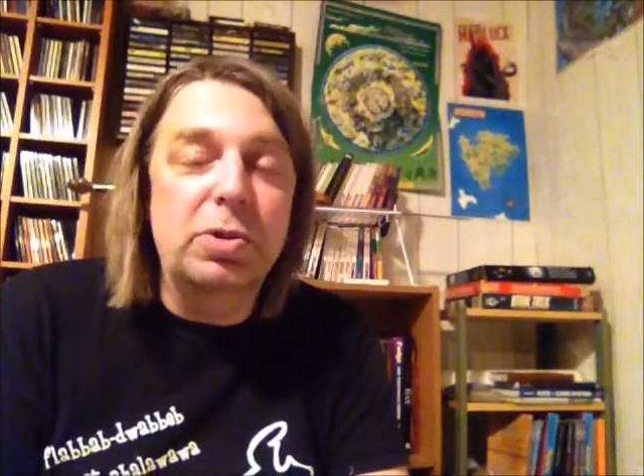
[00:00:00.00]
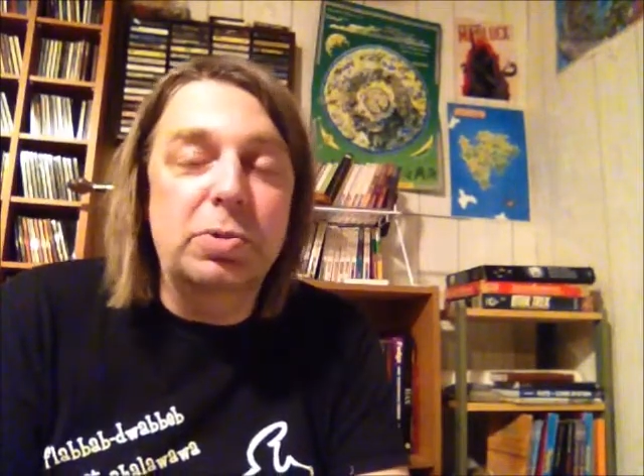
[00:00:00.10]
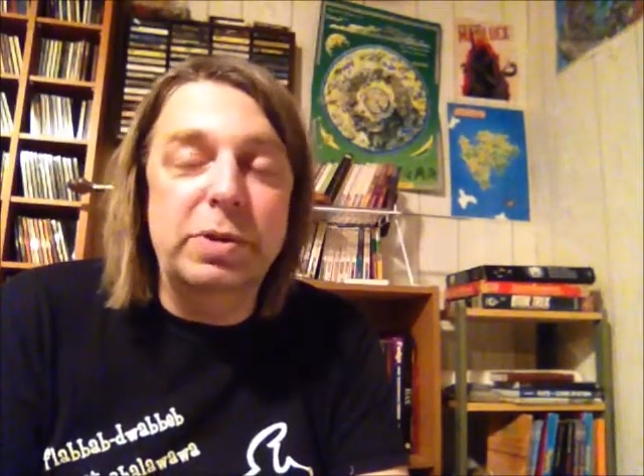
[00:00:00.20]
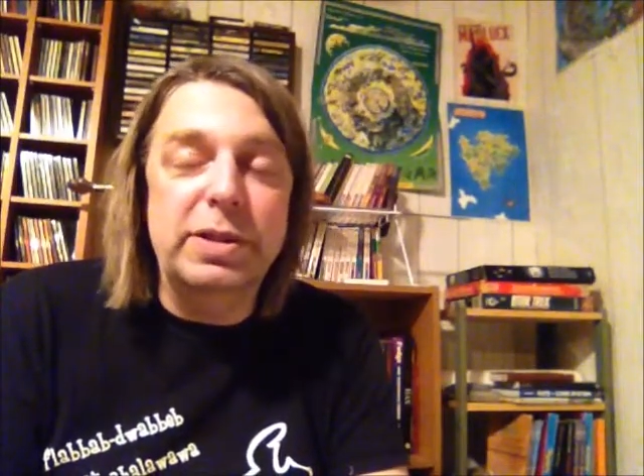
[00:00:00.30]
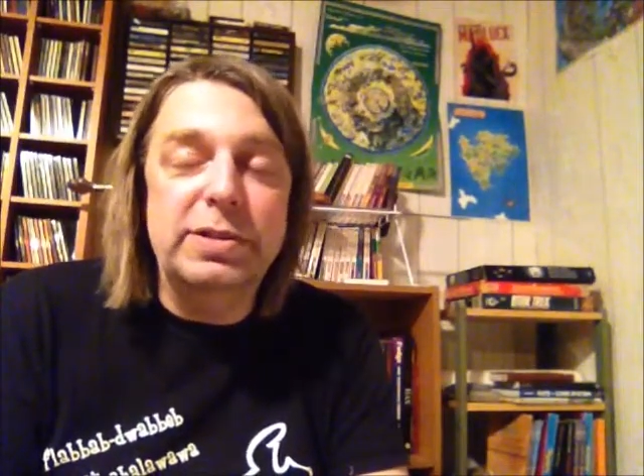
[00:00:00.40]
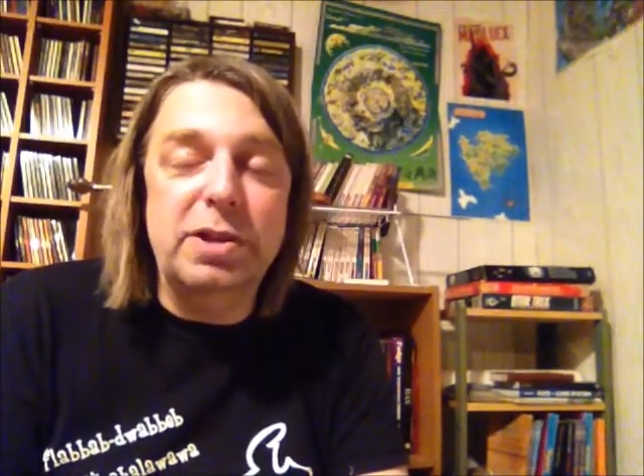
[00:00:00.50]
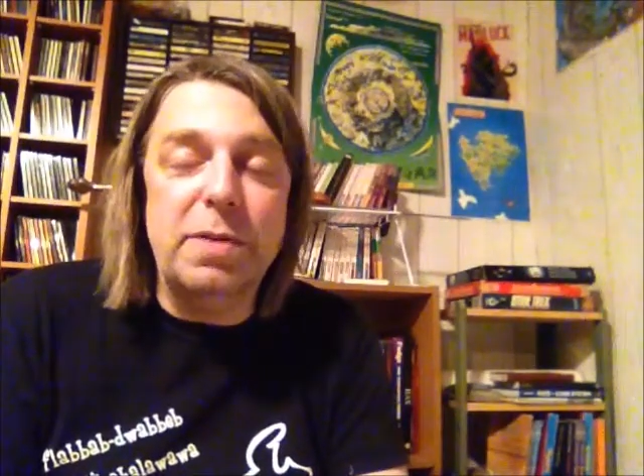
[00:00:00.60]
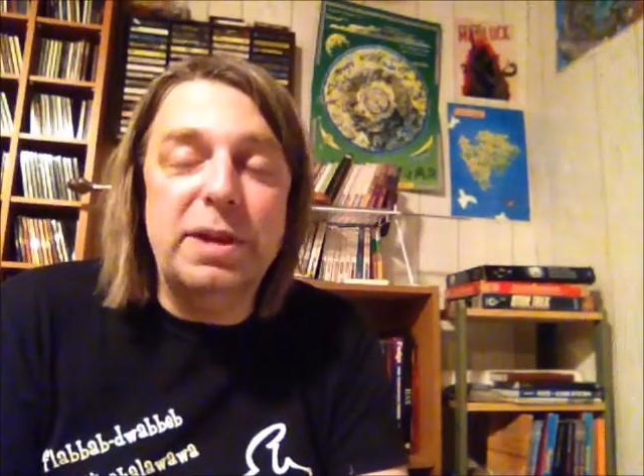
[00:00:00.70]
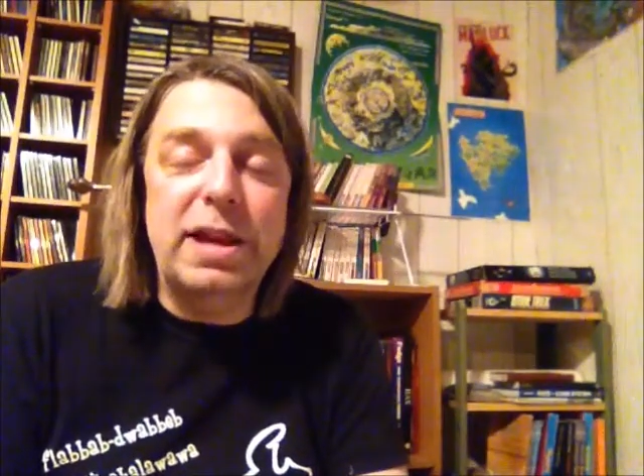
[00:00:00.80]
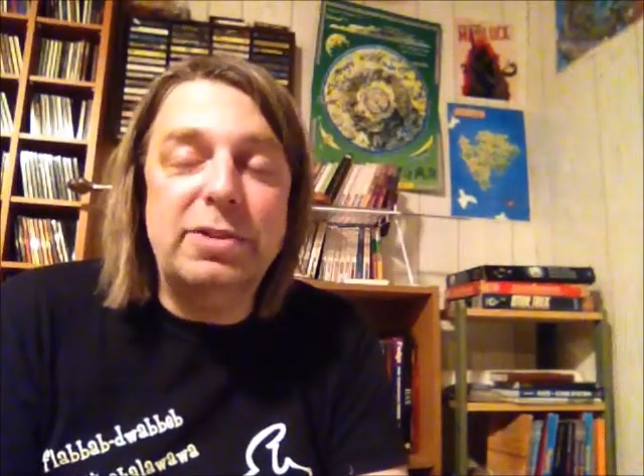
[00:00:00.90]
who is
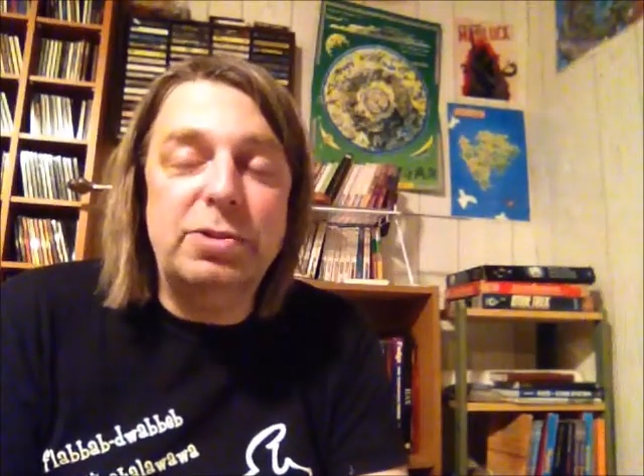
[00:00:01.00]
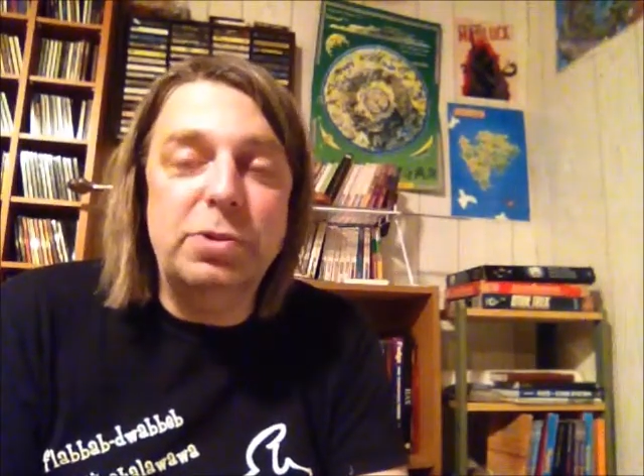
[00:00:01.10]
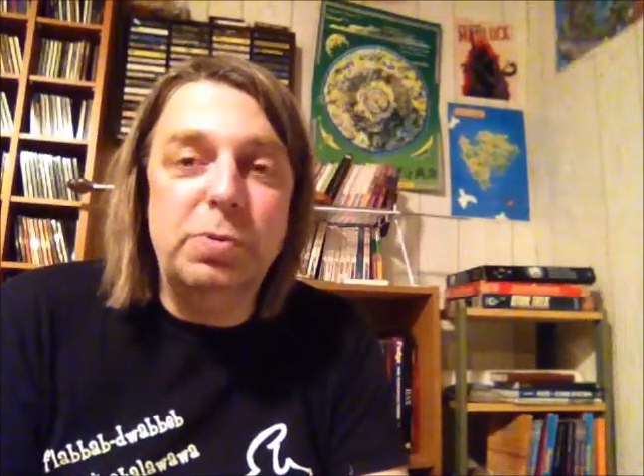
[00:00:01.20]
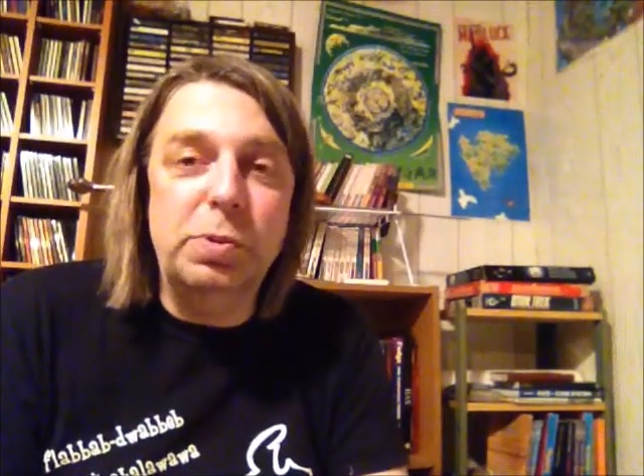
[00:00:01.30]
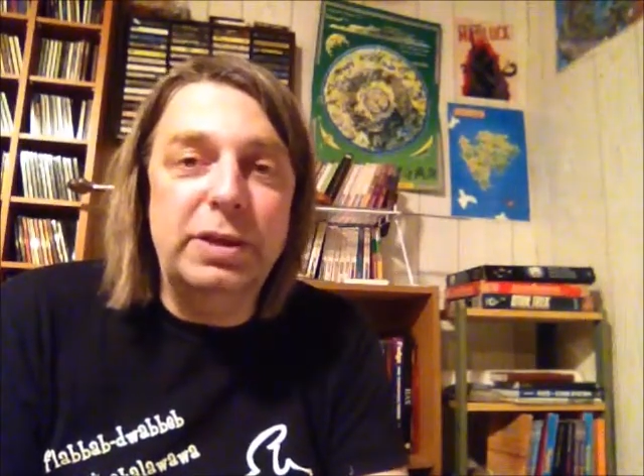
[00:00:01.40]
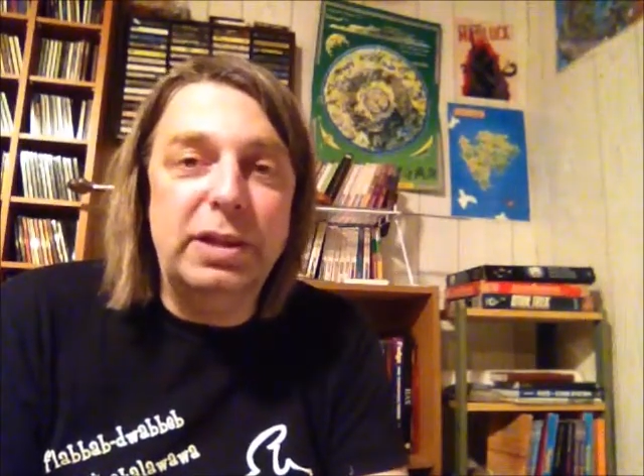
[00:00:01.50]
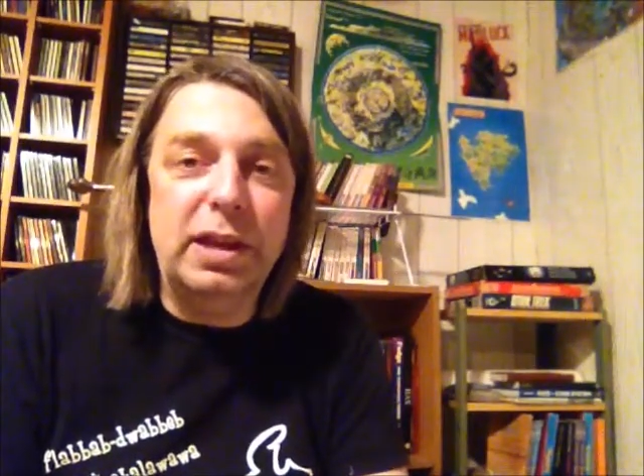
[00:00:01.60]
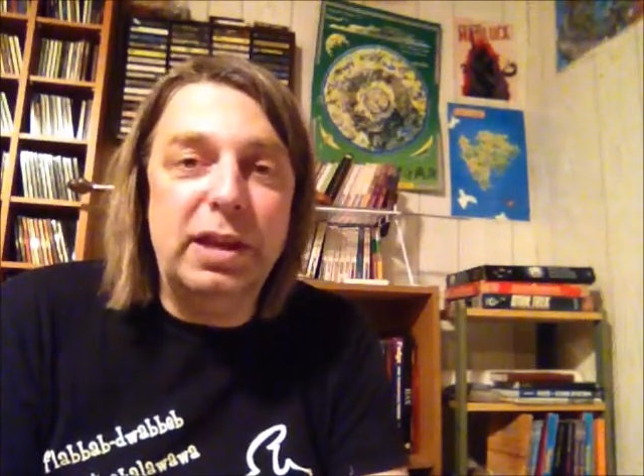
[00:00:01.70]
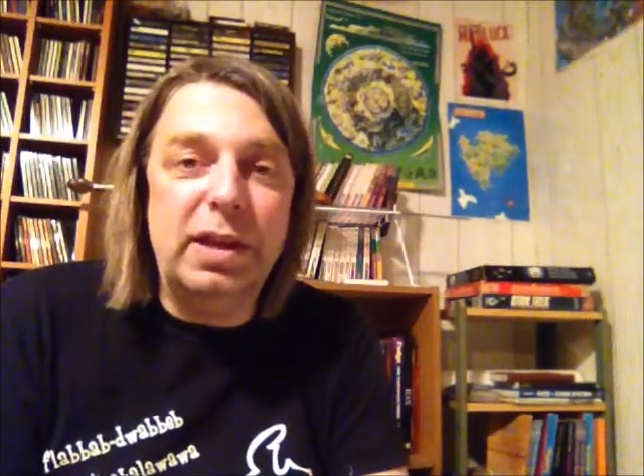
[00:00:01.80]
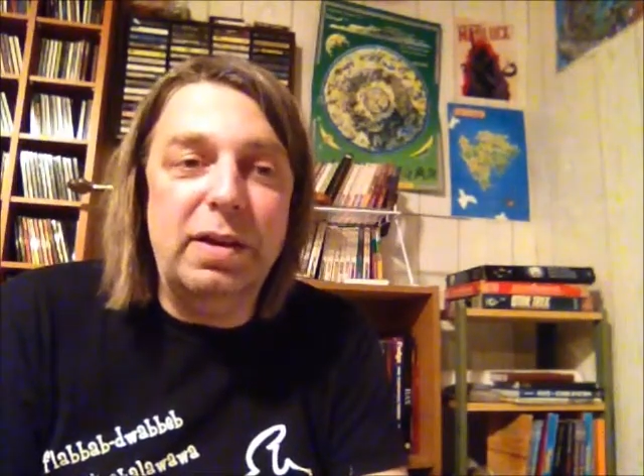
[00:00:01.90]
coming at you with
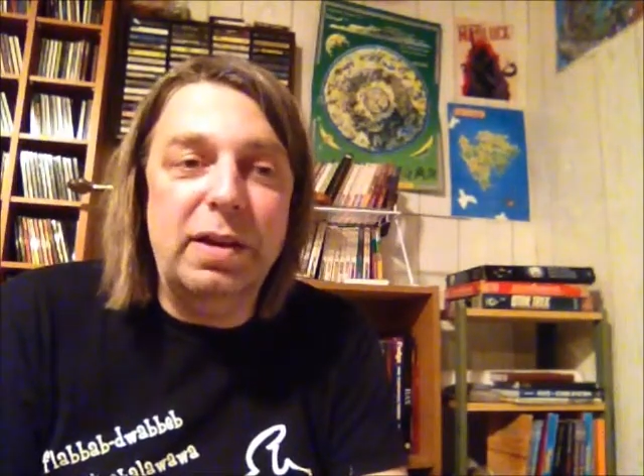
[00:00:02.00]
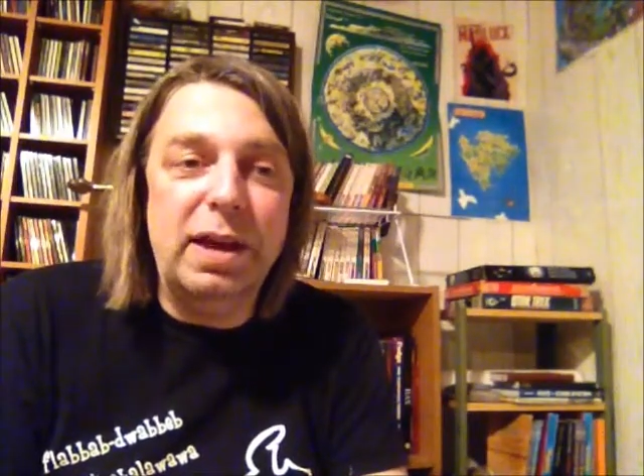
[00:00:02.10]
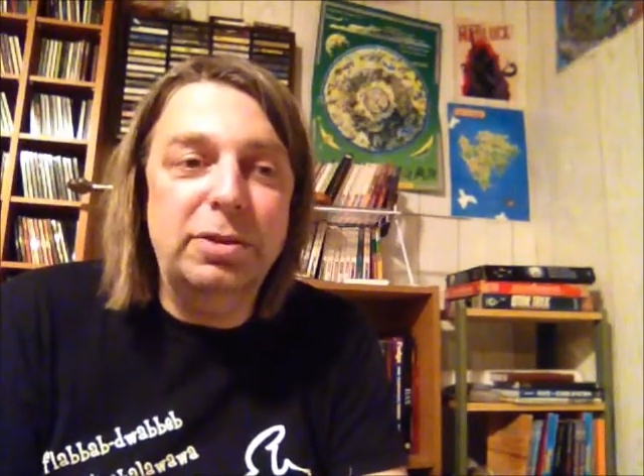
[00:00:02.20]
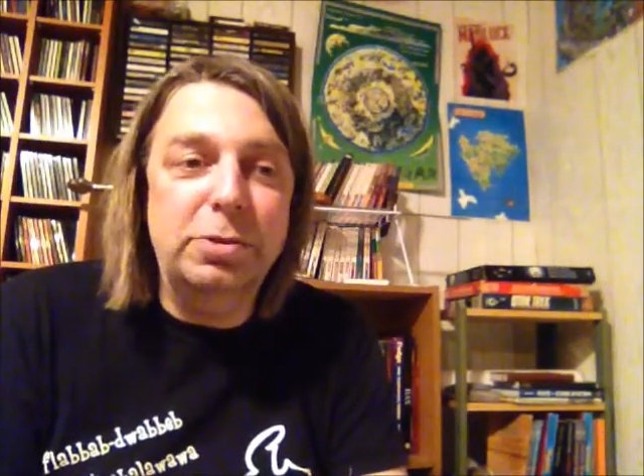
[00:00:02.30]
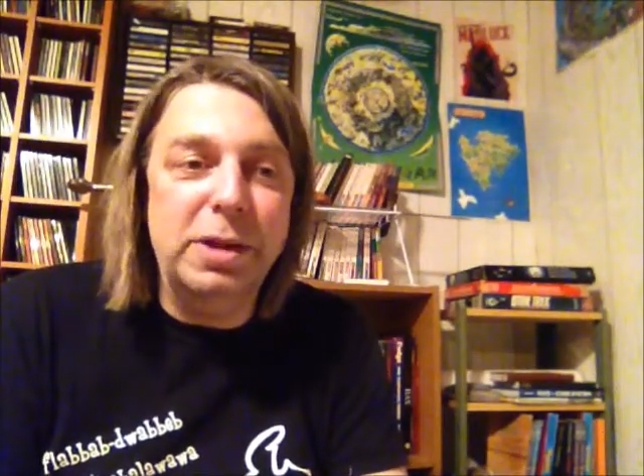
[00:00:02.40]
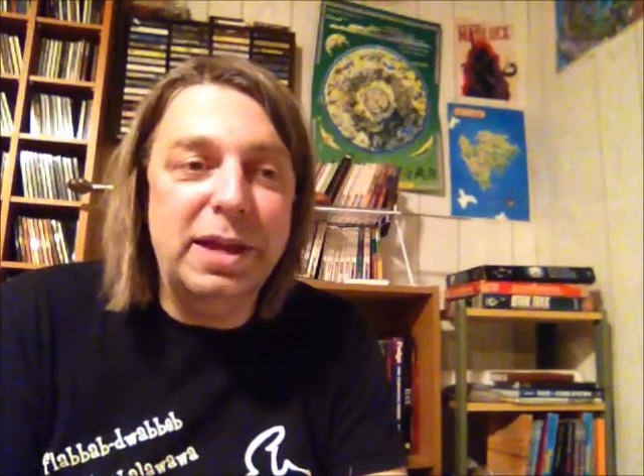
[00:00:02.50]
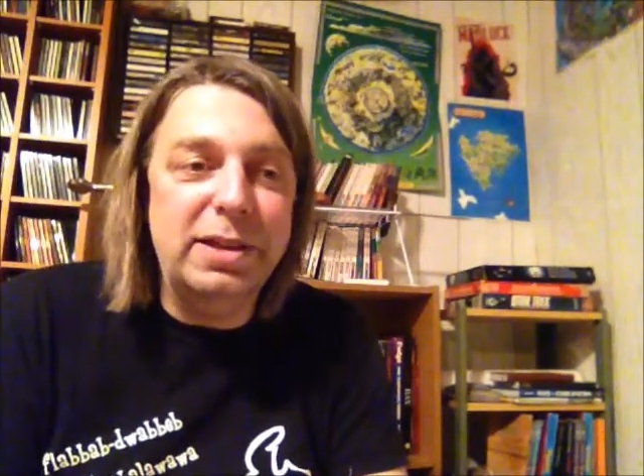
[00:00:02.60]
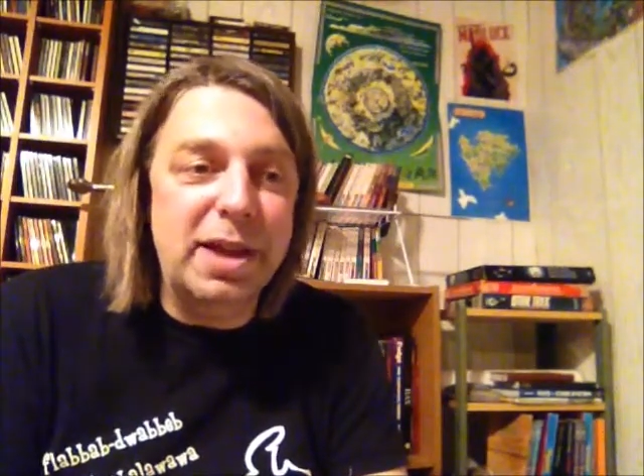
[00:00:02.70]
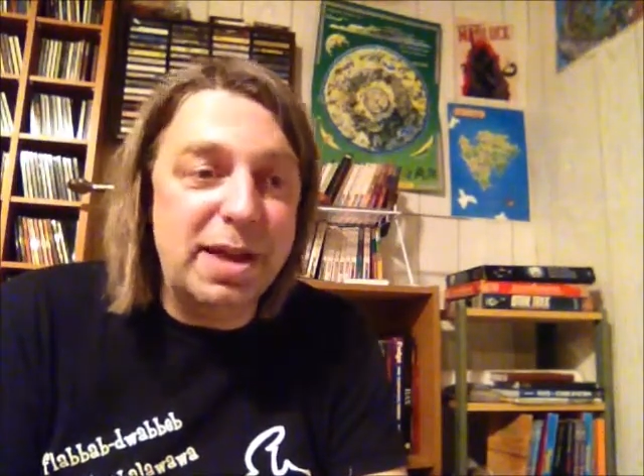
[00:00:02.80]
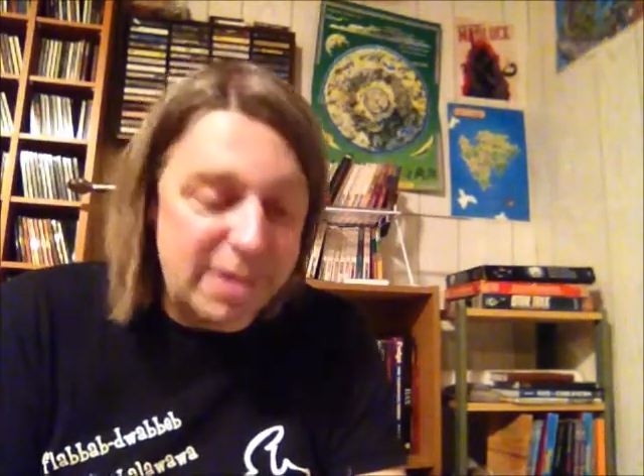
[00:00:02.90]
a
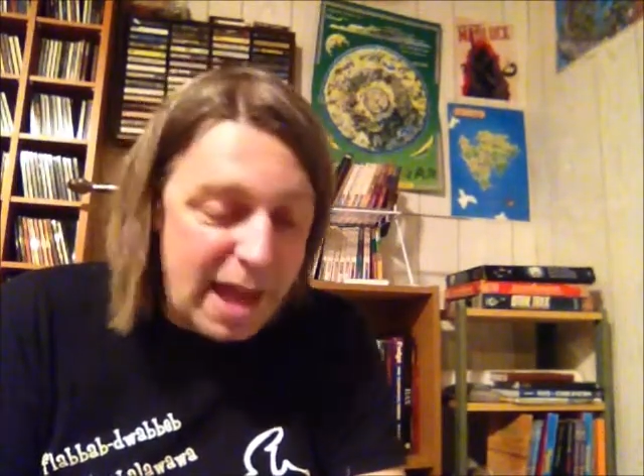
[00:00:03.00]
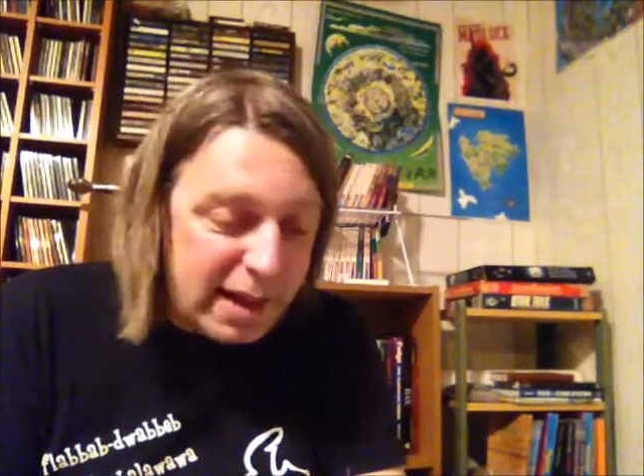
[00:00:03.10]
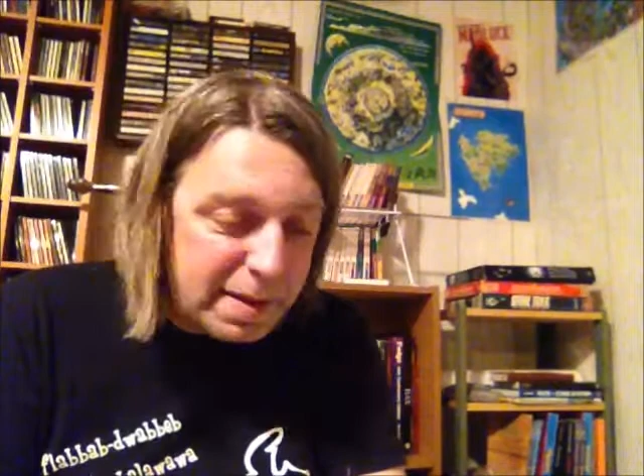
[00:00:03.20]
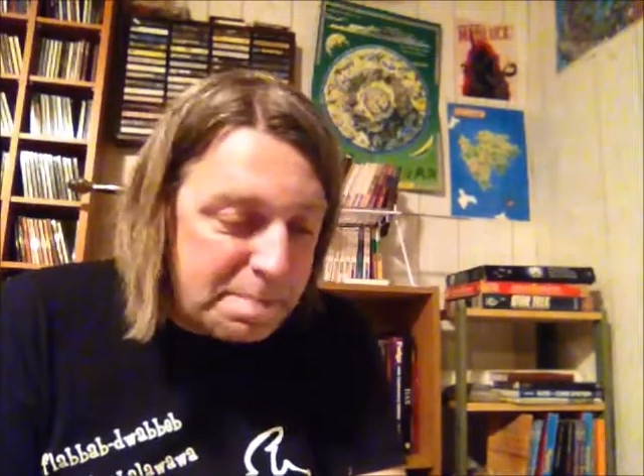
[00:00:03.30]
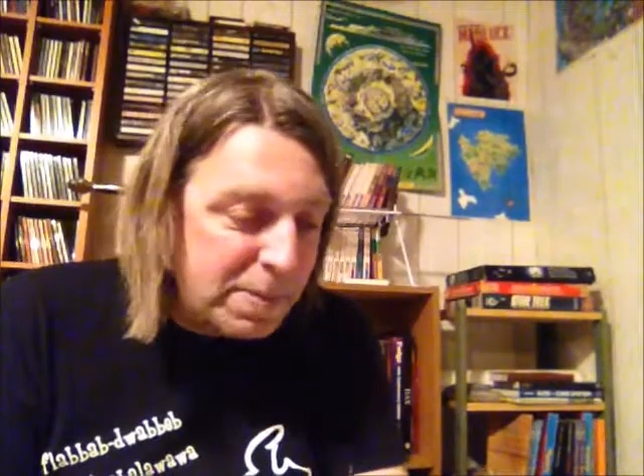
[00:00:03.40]
hand-to-hand attack.